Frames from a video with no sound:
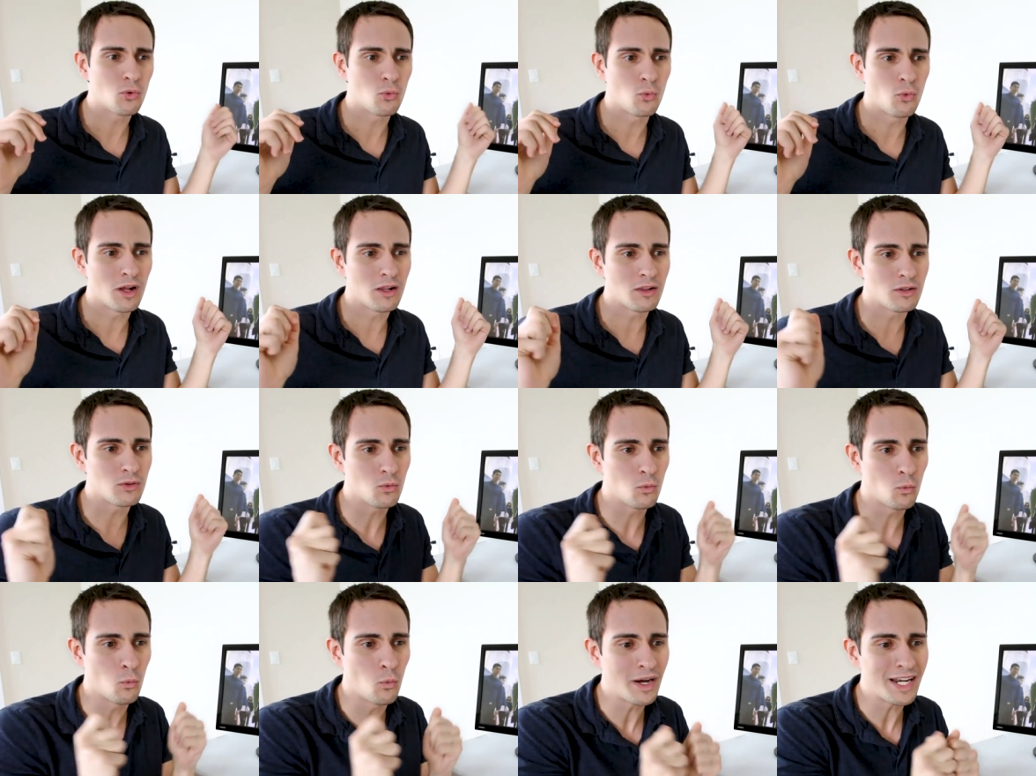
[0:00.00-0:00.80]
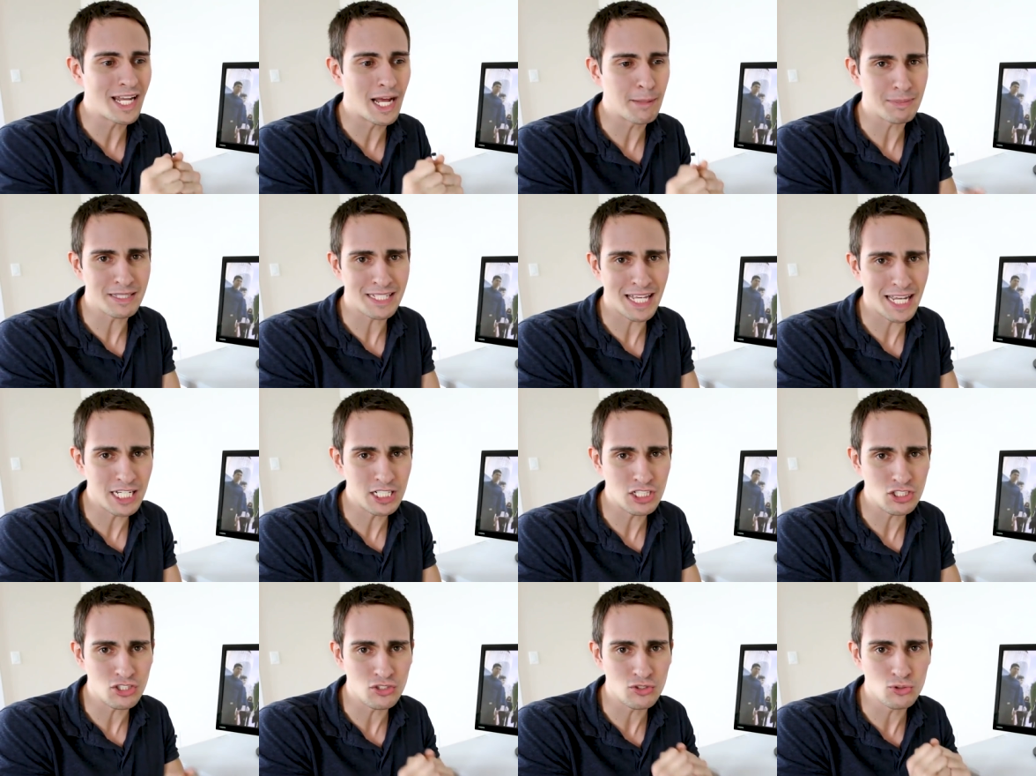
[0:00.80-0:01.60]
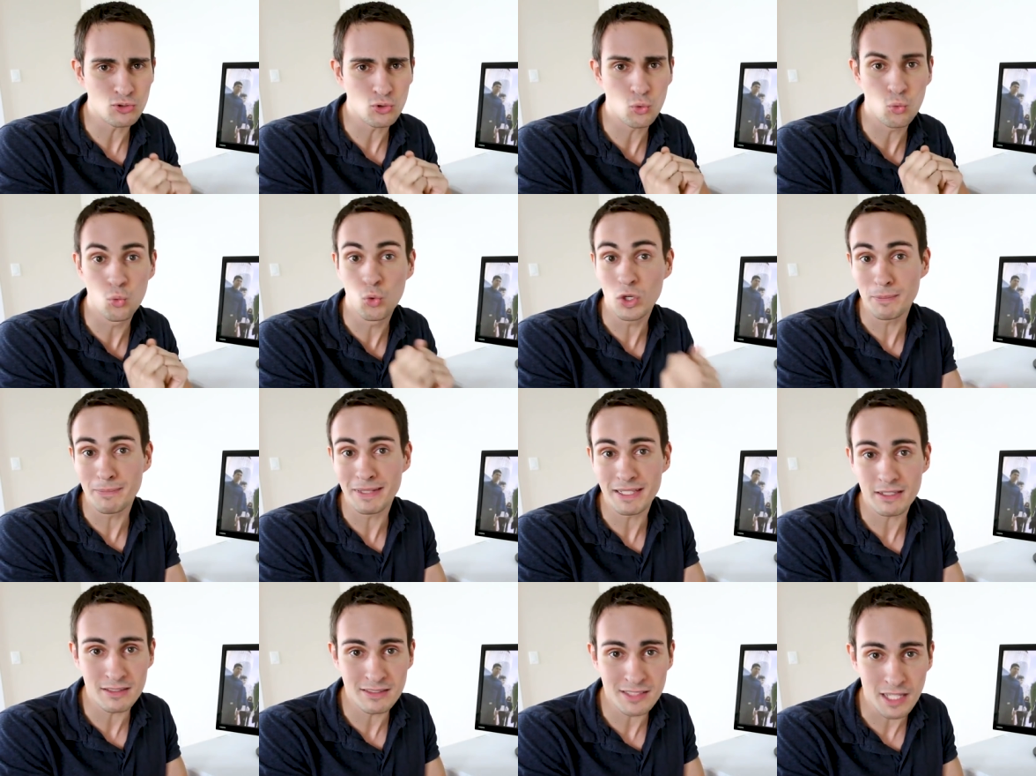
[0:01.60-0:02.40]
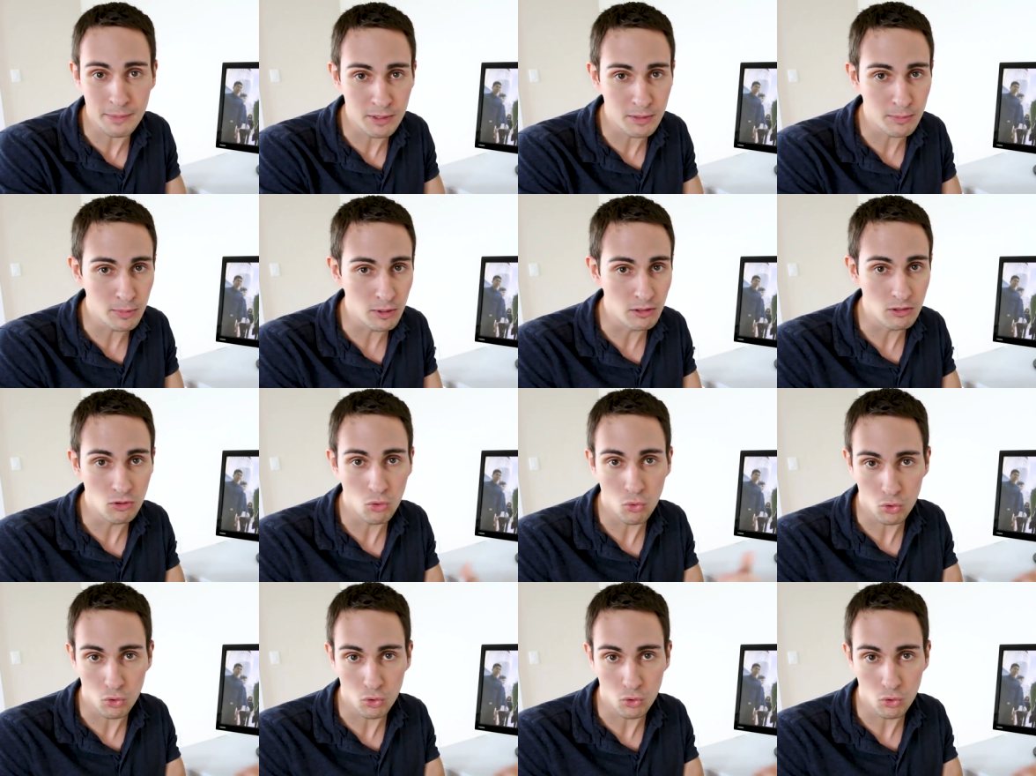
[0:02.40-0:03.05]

Well, what applications would be acceptable